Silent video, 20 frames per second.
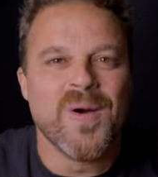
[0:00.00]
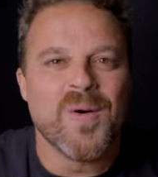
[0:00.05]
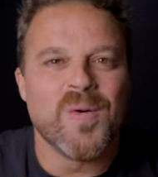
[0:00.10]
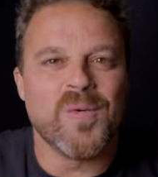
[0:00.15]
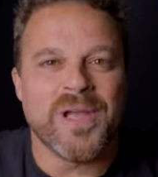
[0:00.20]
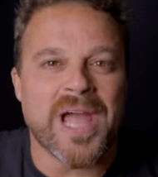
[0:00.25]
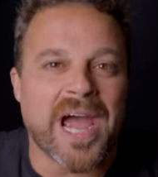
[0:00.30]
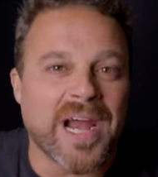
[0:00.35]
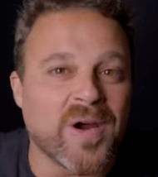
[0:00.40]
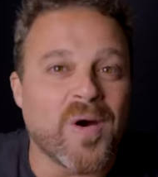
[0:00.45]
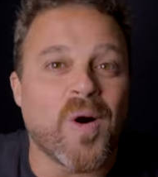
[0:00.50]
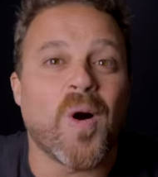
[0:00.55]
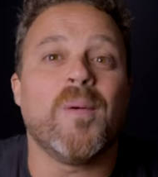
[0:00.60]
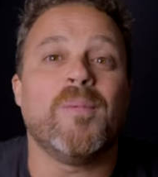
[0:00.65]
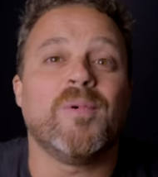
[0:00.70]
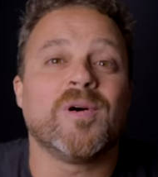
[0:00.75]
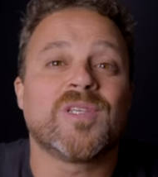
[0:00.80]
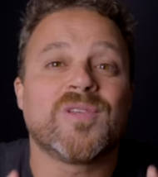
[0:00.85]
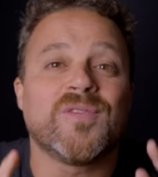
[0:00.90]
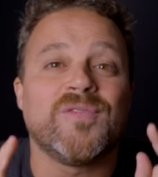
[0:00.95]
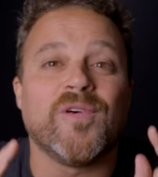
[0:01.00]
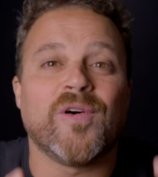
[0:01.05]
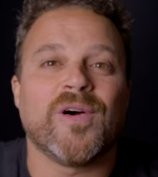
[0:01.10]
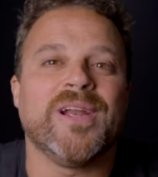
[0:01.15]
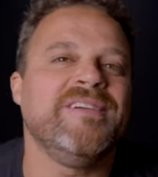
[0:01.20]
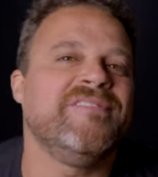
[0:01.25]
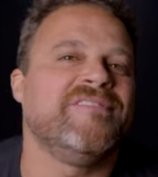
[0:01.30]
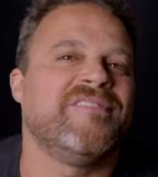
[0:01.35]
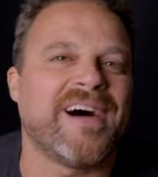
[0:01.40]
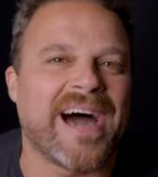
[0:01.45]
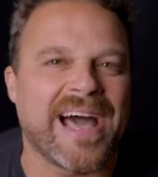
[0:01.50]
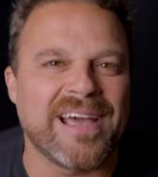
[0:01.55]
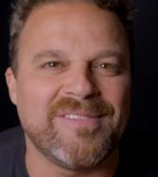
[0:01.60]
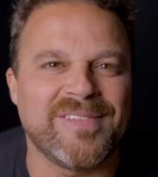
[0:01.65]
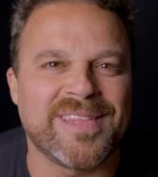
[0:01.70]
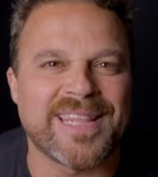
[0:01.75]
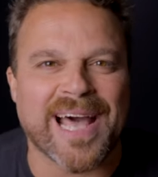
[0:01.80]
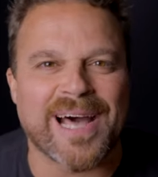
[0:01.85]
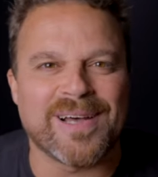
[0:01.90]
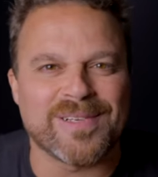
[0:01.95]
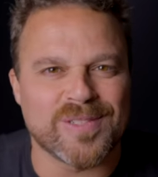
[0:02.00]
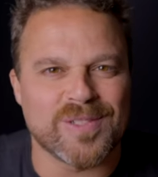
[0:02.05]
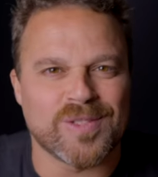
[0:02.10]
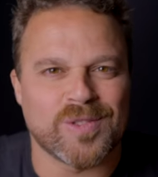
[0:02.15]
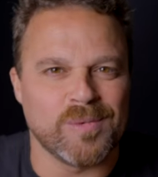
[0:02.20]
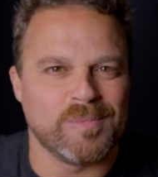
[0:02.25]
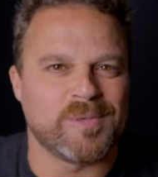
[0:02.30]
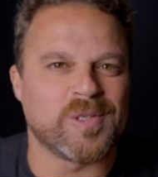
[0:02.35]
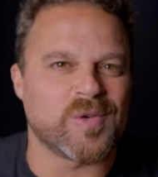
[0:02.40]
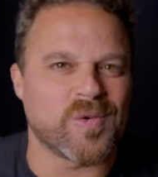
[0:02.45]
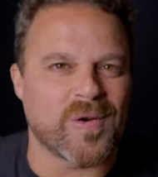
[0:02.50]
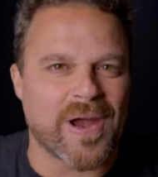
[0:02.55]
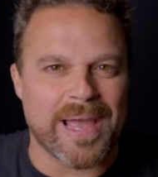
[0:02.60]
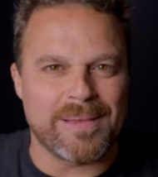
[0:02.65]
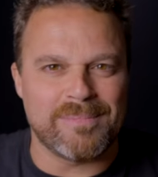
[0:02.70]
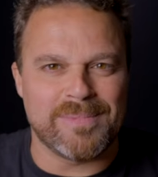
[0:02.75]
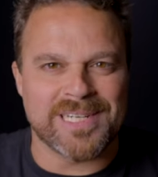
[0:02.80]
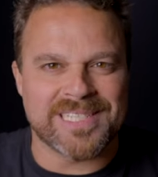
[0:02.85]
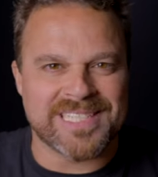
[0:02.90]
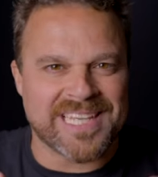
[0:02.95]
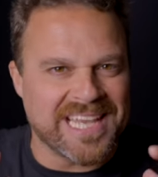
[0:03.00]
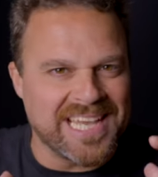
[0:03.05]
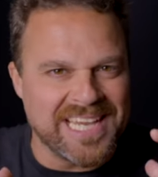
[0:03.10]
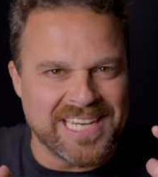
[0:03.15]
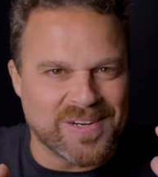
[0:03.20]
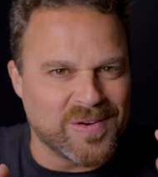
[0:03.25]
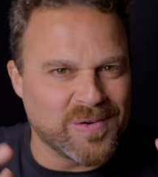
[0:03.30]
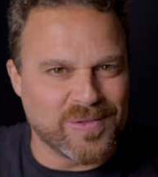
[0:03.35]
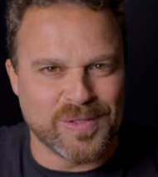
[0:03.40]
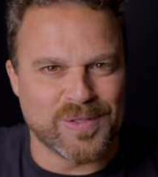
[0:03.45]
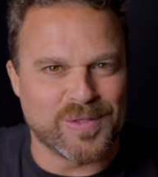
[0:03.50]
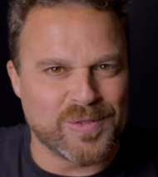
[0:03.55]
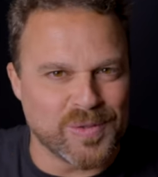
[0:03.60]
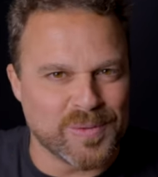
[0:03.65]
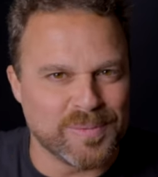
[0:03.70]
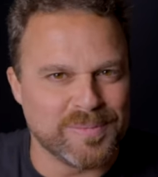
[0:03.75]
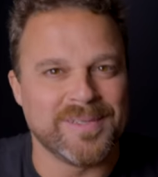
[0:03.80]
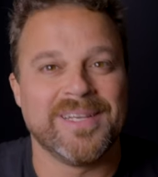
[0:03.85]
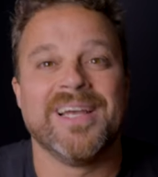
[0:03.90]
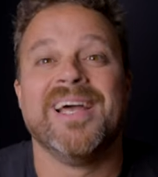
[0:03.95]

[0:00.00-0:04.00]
We are almost 45,000 subscribers here on YouTube.